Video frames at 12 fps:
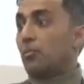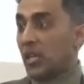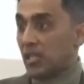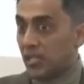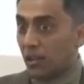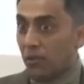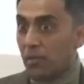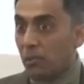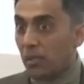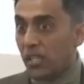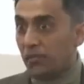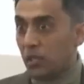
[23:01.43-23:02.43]
Because they're from the
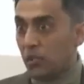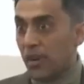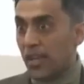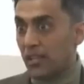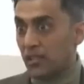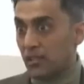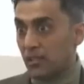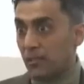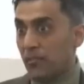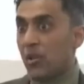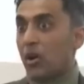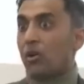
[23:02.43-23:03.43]
believers' ranks,
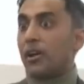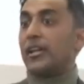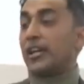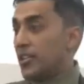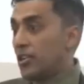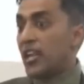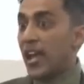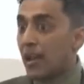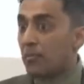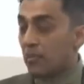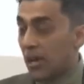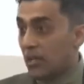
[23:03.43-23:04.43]
all right? And they're
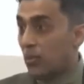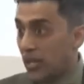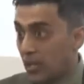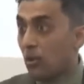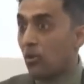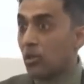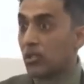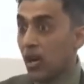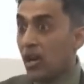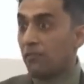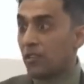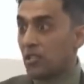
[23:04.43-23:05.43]
damned, by the way. They're called
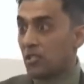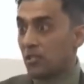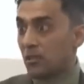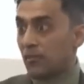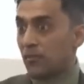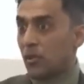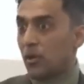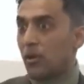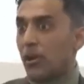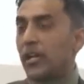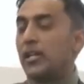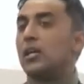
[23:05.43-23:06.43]
kafirs.
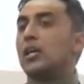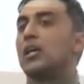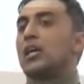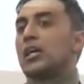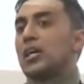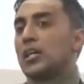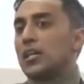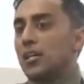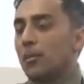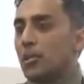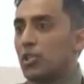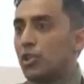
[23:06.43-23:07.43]
All right.
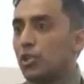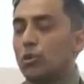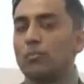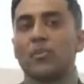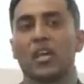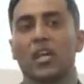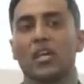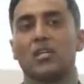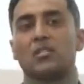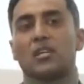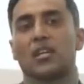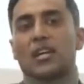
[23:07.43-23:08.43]
Number two
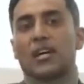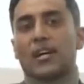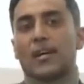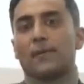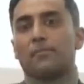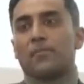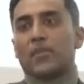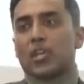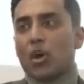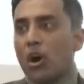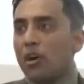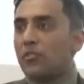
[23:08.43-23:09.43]
is uh,
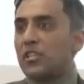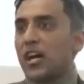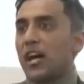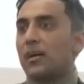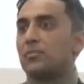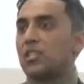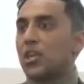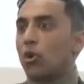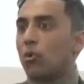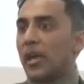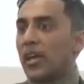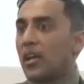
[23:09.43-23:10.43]
oftentimes the
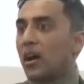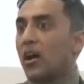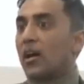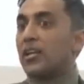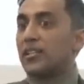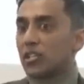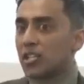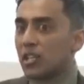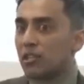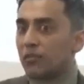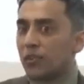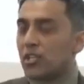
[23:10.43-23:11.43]
obey God. There's
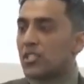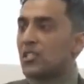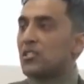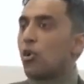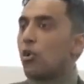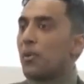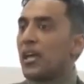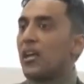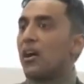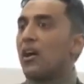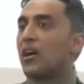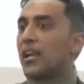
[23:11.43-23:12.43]
another verse that says, Obey
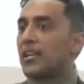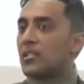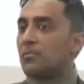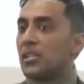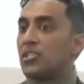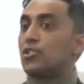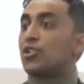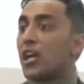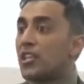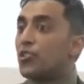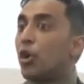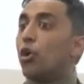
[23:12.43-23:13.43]
God and his messenger
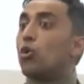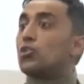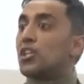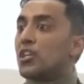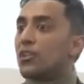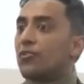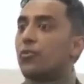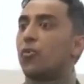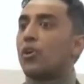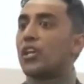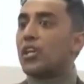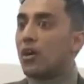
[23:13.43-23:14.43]
and those in
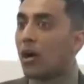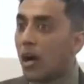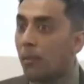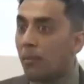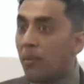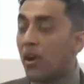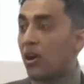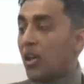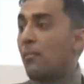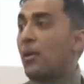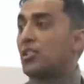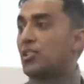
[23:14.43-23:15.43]
authority ab- uh,
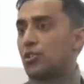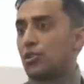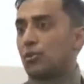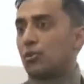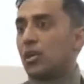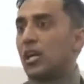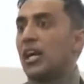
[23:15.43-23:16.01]
amongst you.